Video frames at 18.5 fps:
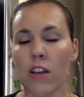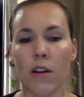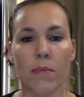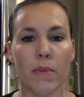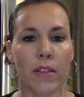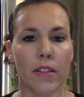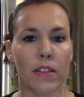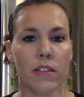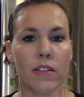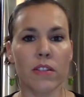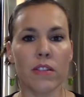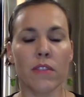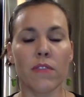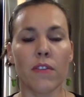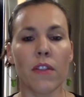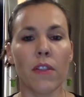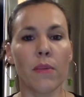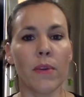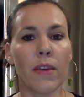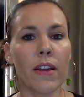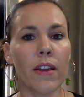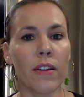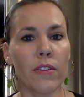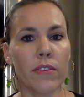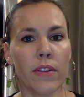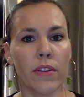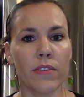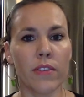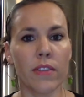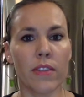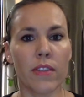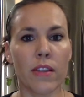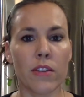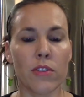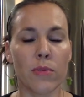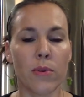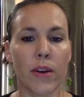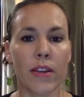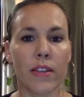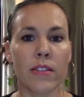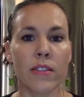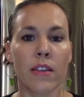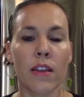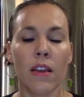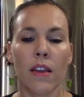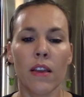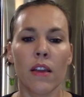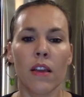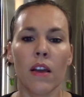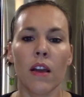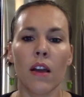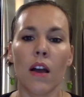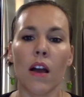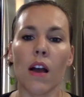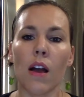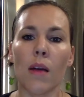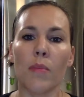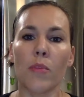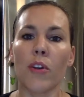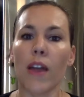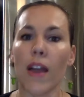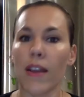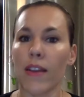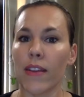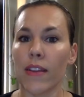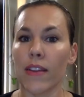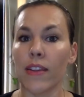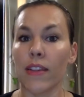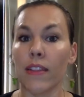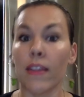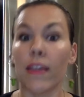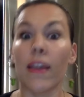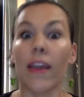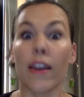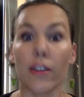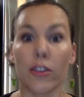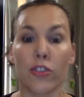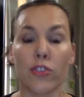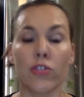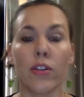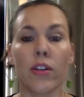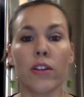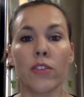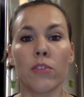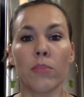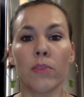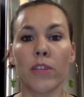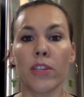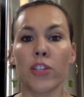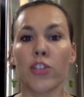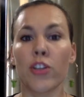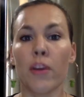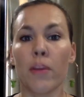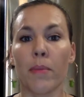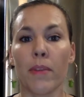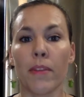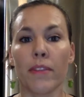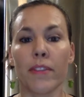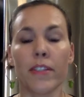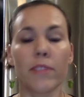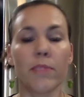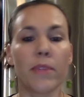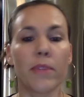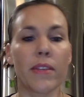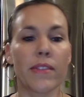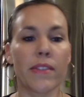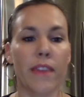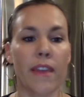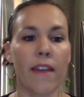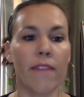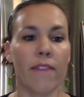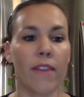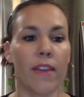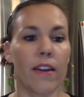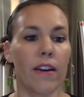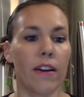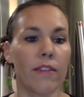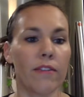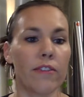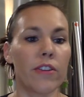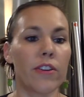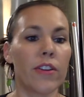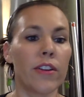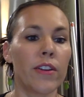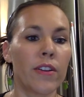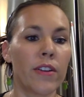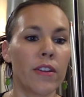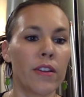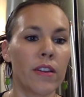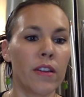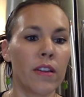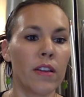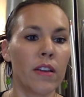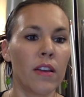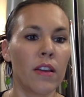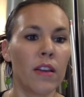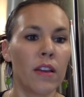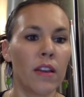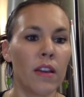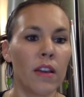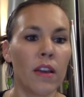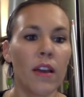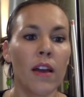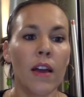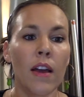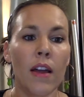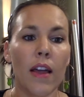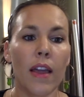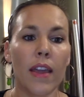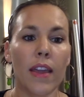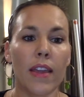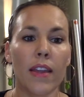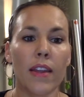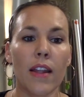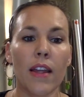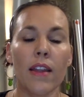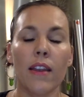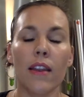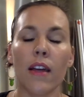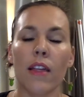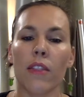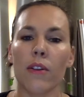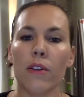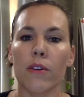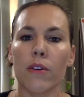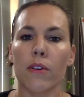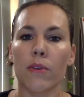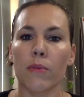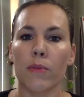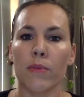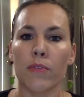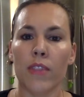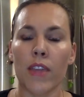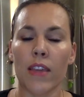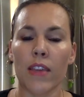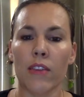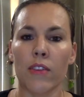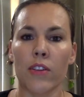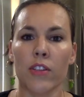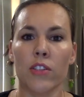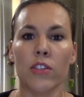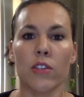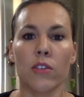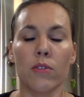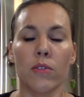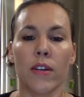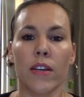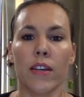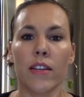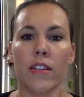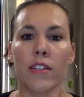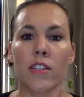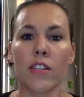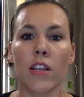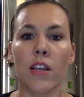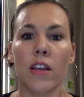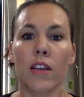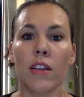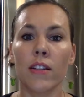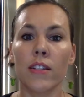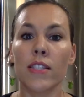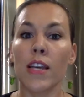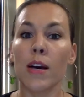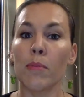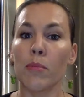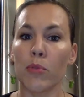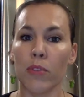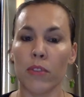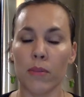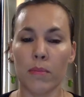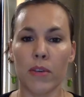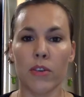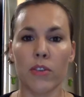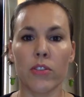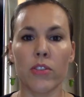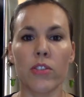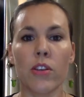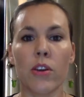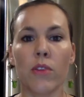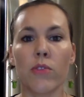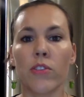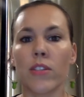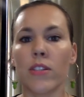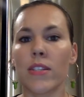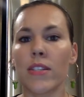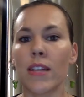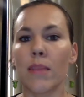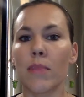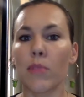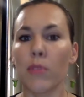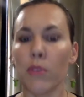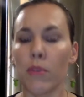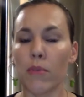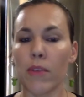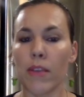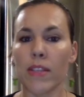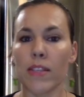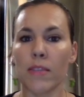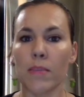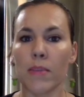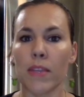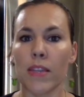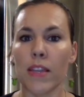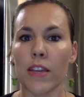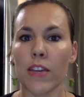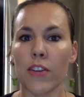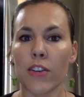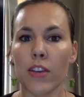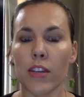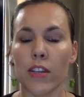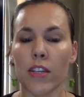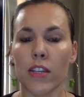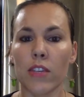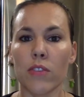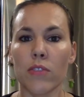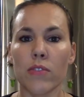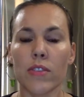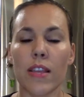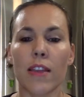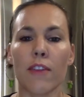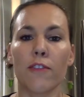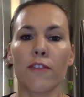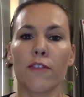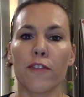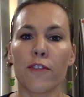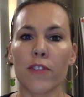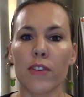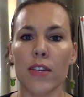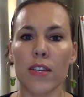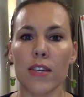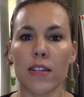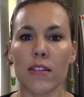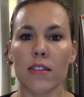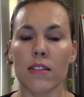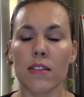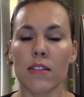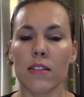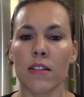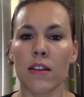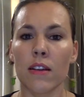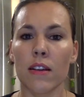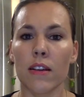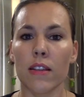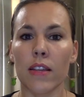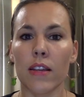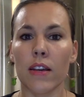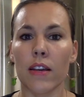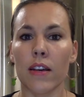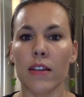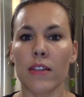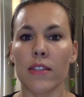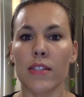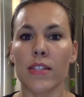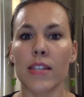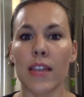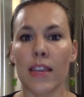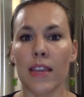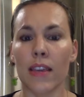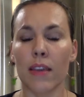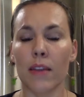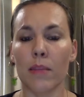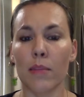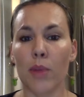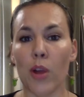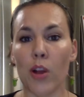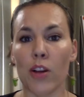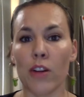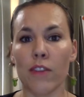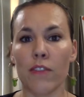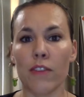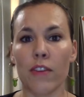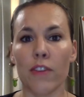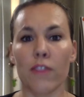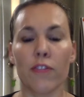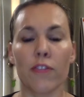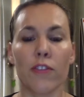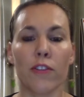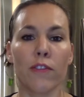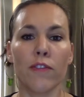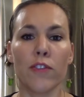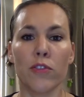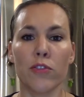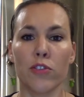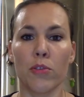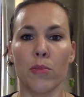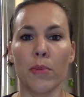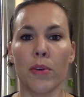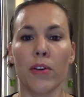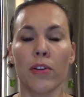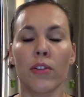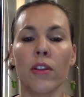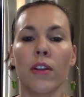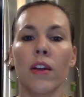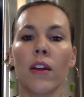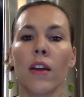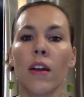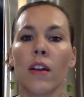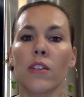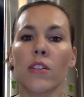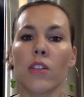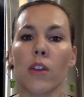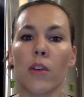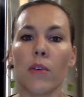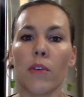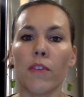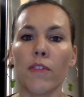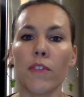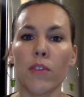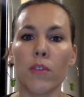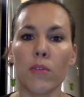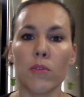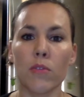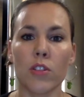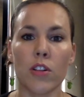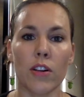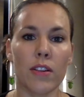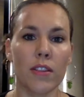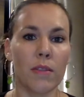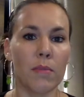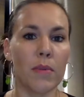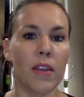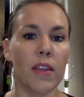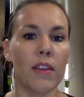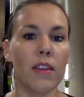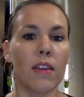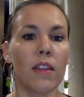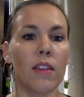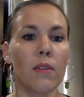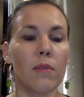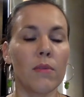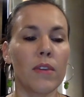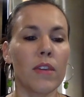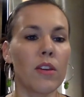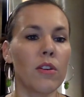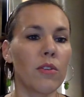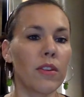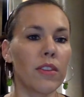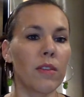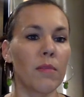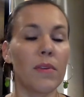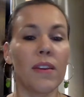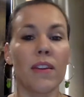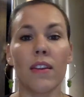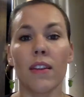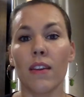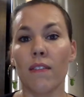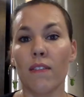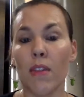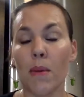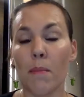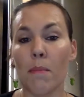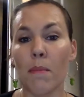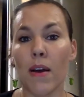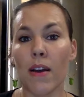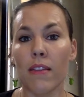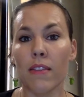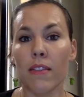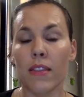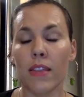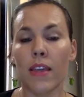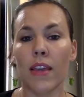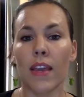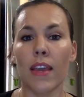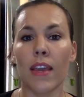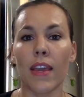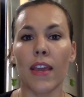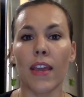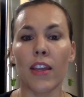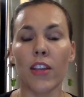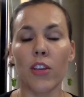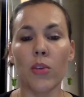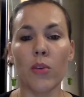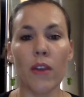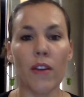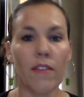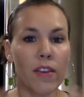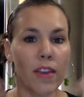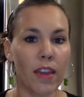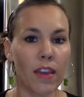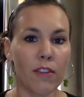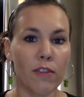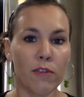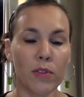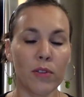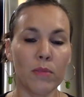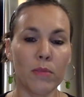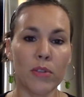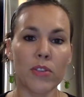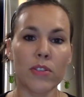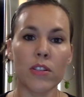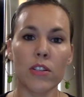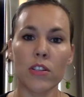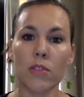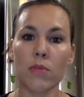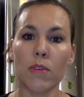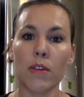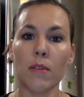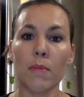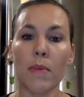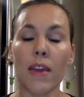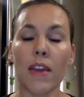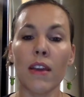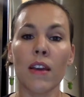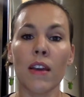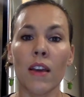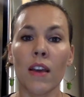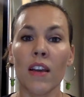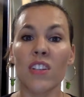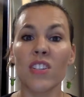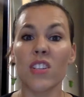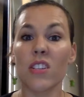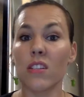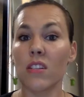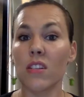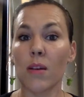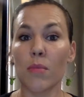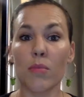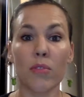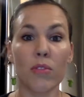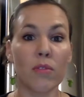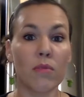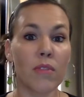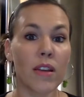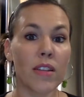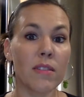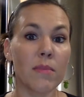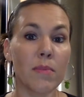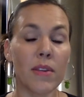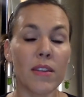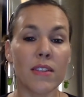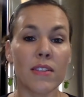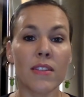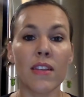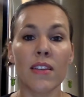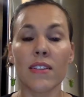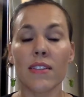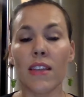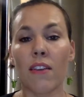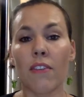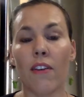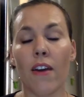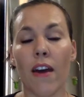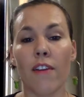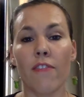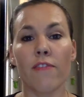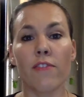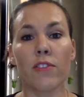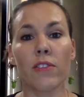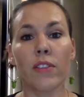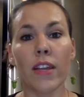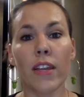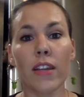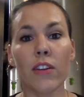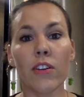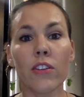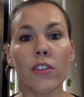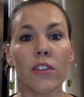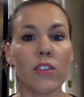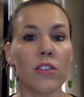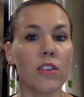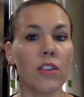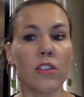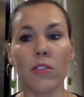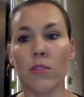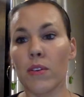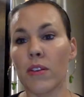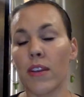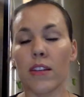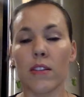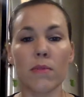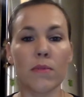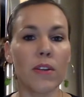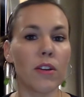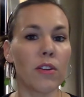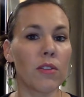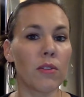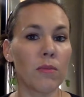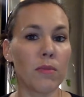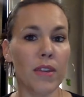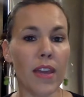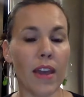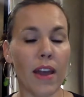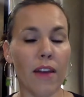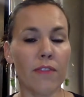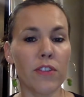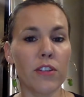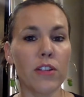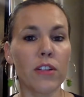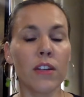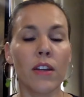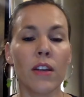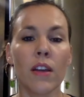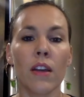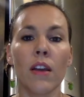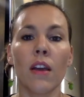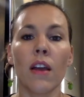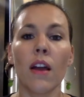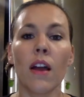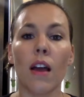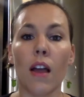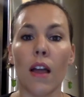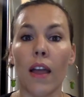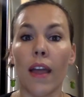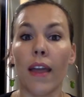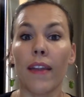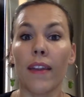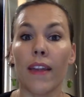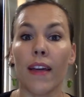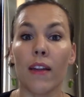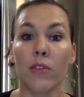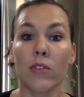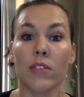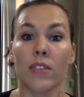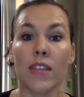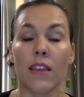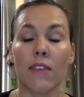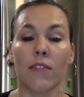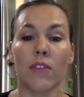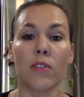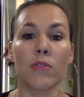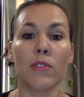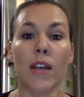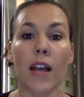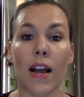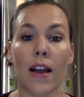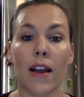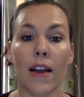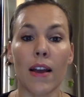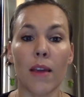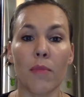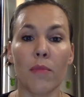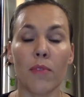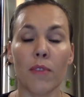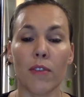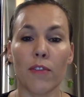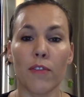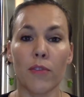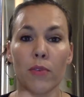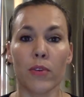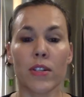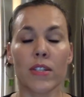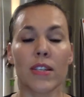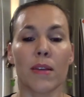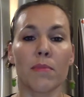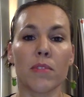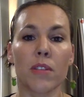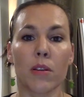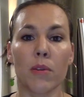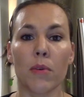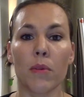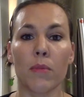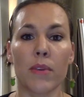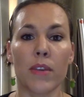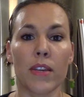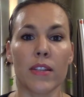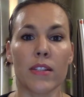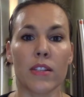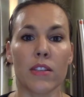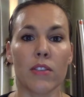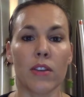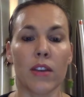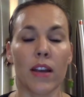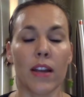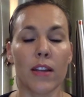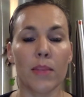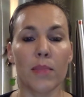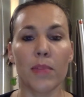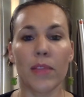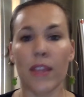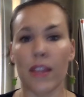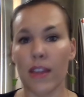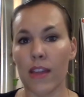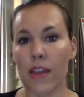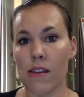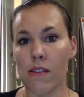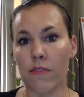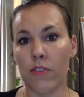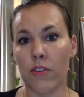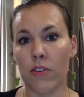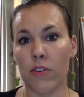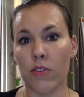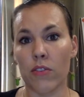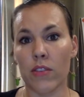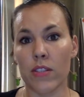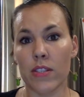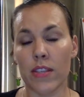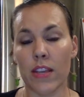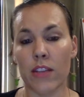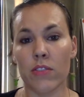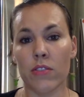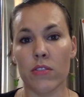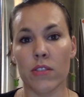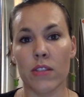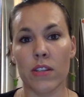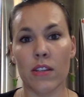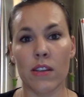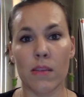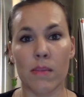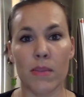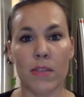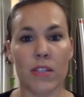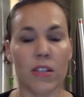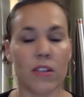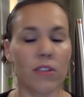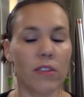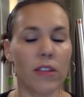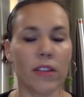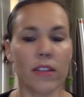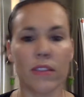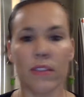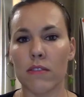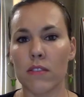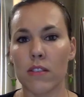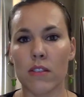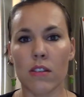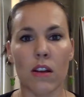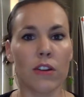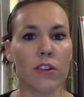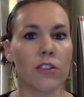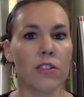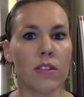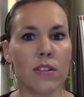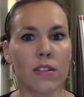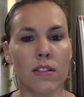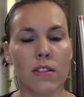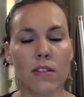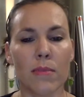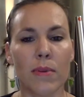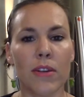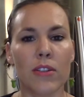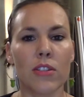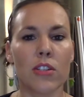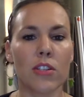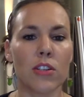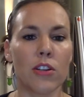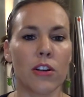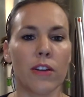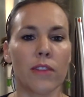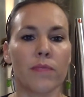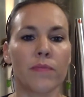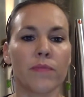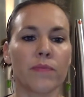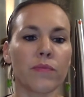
all my lunches for the week. I don't have to think twice or add anything extra to my shopping list because I have that covered. And another thing you can do is double the meal. So just double the recipe that you're going to use and freeze the second part of it for a future meal. So if you start at the beginning of the week or at the beginning of the month and you have a handful of meals that you want to make, just double the recipes, save half for later, then you can do it next week or the week after. And that'll save you time for subsequent weeks, and you can kind of plan ahead if you know the schedule's going to get busier, like soccer season's about to start,